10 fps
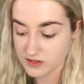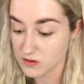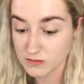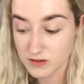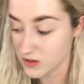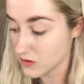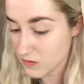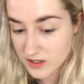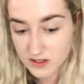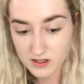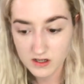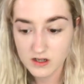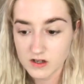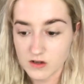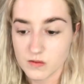So I'm gonna go in
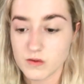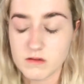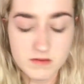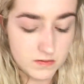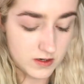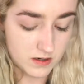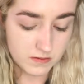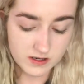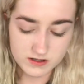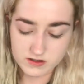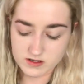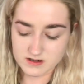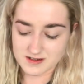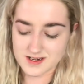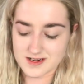with my beauty blender
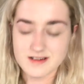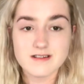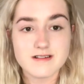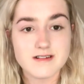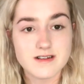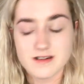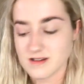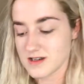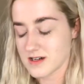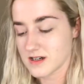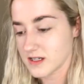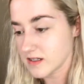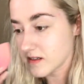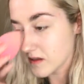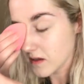and get in the
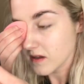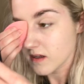eyes.